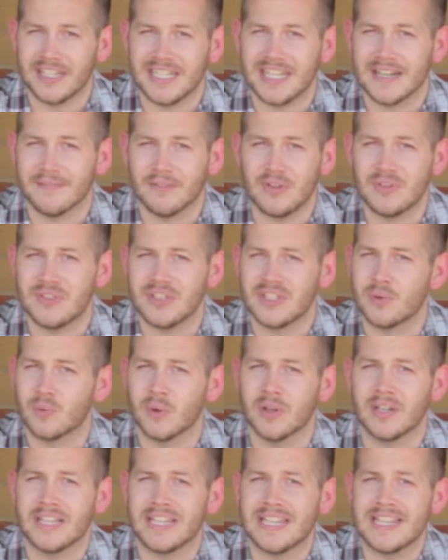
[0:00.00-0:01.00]
He never uses the
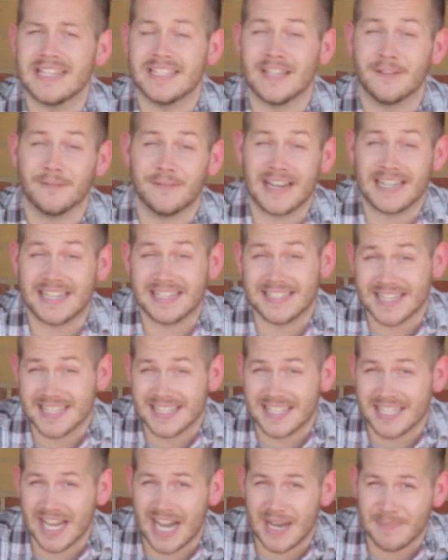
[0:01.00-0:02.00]
word easy. In fact, He
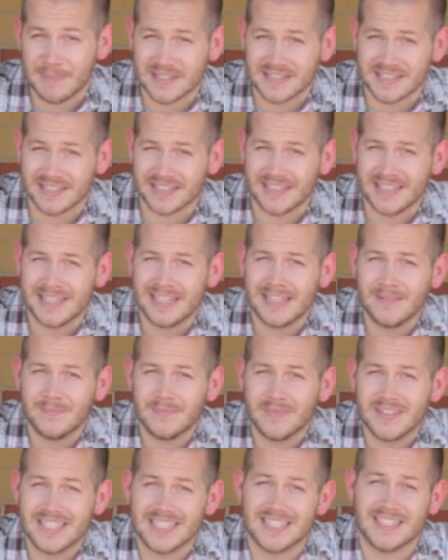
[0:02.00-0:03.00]
says the opposite.
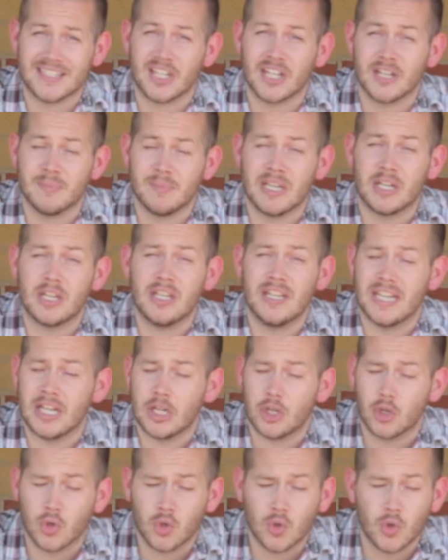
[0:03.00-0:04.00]
He says it's going to be
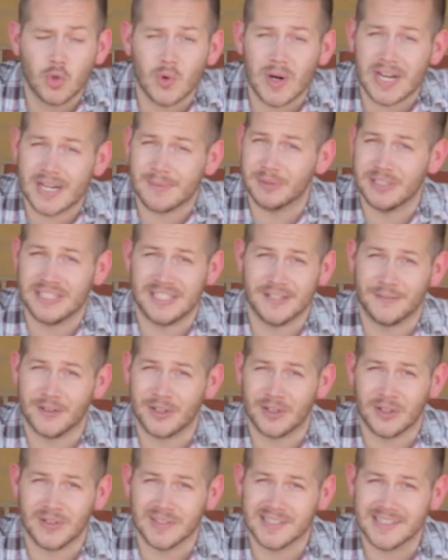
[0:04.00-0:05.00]
incredibly
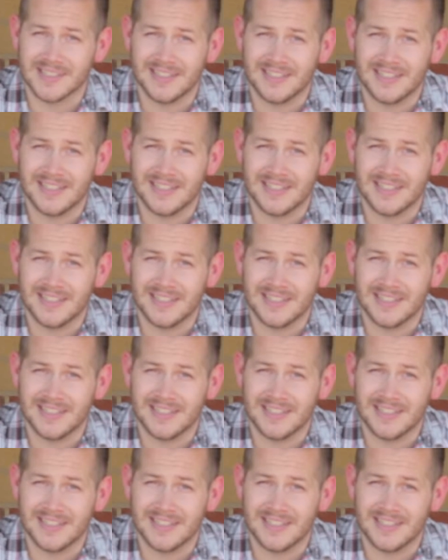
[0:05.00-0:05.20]
difficult.